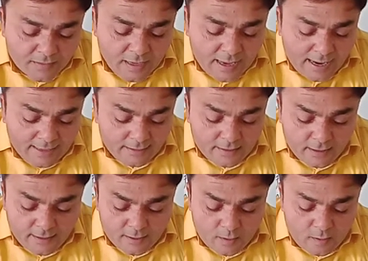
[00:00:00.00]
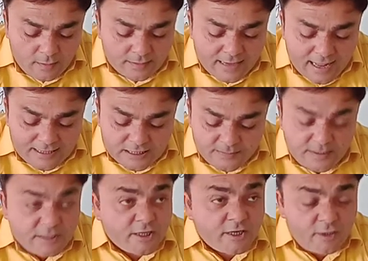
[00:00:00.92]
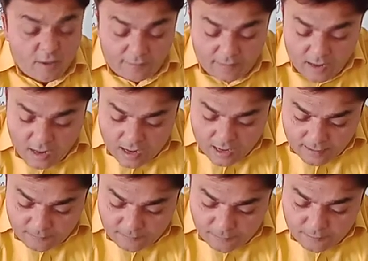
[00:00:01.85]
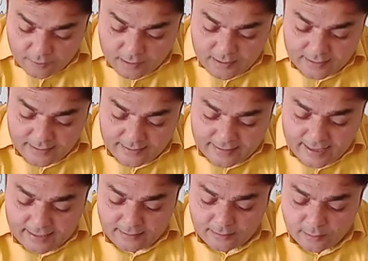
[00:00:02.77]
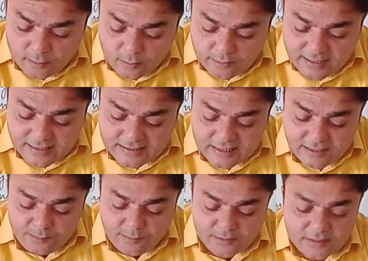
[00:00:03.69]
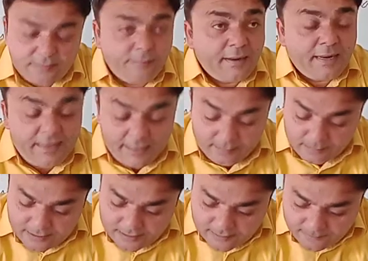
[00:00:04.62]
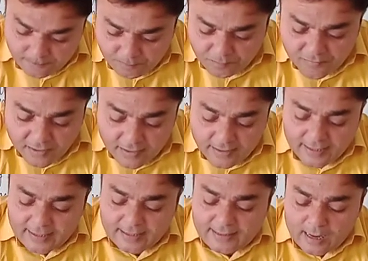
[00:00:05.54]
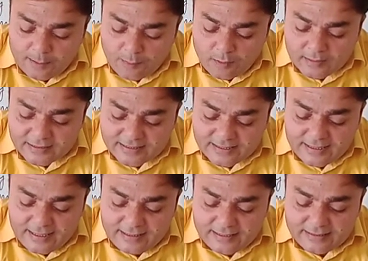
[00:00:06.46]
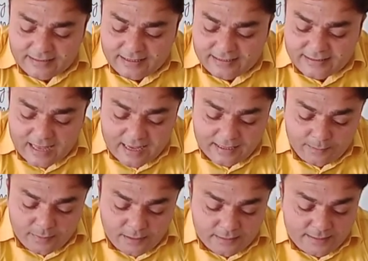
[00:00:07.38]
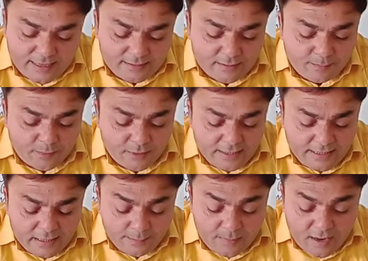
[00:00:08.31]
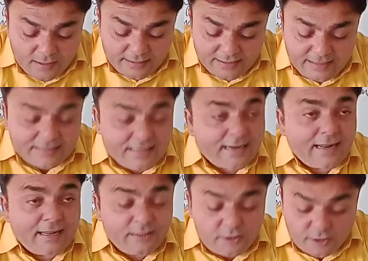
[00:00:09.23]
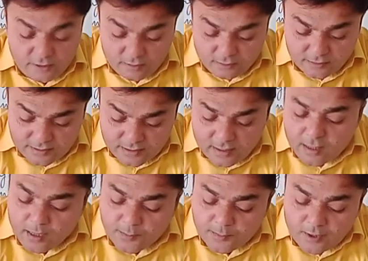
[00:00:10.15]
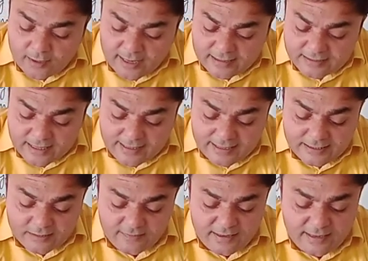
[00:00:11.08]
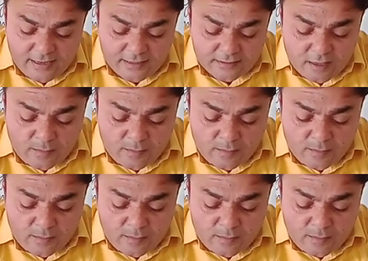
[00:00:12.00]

and control transmission of harmful content through these important mediums. In a democracy, it is desirable that the political parties and NGOs protest against various